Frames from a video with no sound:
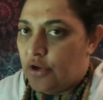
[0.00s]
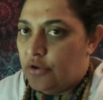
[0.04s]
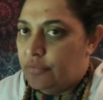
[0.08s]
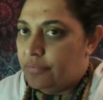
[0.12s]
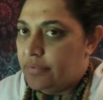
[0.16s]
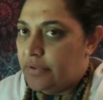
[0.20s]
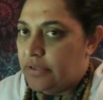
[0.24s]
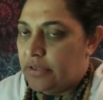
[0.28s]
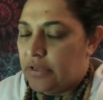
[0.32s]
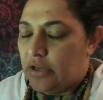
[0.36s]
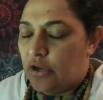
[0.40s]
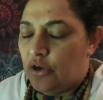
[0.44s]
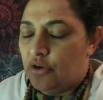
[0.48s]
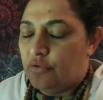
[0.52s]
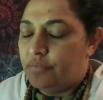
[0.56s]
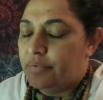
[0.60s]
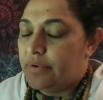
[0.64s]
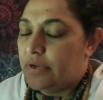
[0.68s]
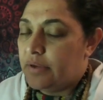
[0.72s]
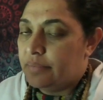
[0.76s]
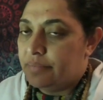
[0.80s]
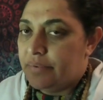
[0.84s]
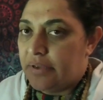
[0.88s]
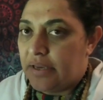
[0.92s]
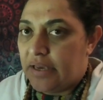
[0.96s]

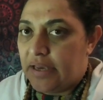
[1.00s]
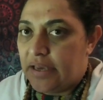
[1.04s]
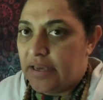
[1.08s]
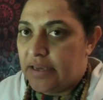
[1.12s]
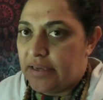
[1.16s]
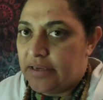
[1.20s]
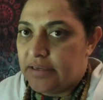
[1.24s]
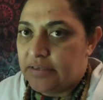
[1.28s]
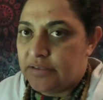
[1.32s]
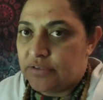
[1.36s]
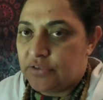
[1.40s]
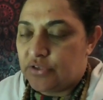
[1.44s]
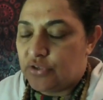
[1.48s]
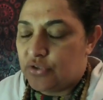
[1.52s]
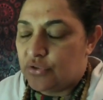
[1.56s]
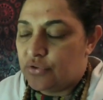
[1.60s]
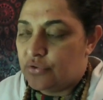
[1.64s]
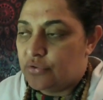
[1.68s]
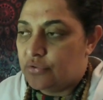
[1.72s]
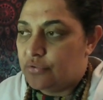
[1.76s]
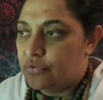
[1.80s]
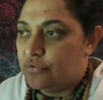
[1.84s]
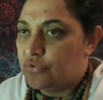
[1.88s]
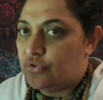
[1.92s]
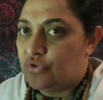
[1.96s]
Open up your heart
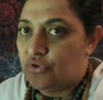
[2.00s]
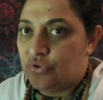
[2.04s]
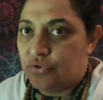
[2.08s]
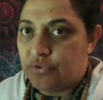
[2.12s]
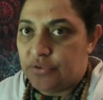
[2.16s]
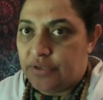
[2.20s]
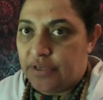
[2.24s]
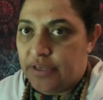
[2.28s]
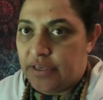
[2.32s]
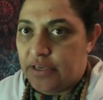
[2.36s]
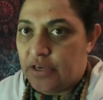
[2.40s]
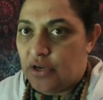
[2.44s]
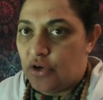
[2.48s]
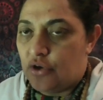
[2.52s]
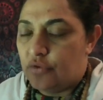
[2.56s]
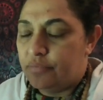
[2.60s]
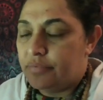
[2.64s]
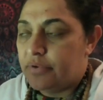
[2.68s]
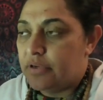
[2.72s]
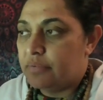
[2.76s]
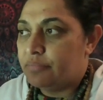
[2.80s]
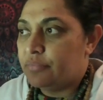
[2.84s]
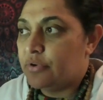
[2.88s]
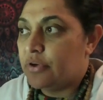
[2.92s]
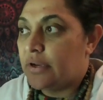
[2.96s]
to joy.
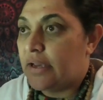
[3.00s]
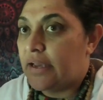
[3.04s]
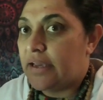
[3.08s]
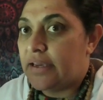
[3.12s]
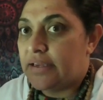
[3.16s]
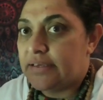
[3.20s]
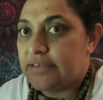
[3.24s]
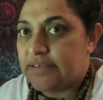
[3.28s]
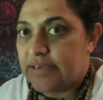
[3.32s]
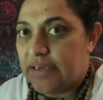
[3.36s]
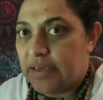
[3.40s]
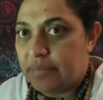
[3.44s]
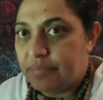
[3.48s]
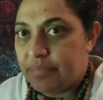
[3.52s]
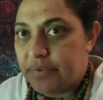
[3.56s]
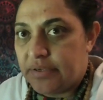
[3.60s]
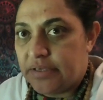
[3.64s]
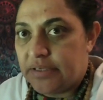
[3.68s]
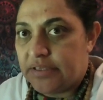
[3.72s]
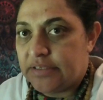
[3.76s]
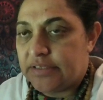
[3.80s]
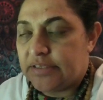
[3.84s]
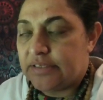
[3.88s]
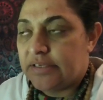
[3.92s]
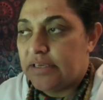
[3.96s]
Open up your heart to
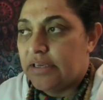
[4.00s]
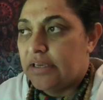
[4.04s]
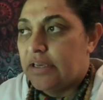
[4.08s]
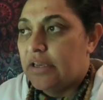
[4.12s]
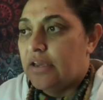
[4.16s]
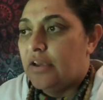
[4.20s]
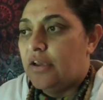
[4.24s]
happiness.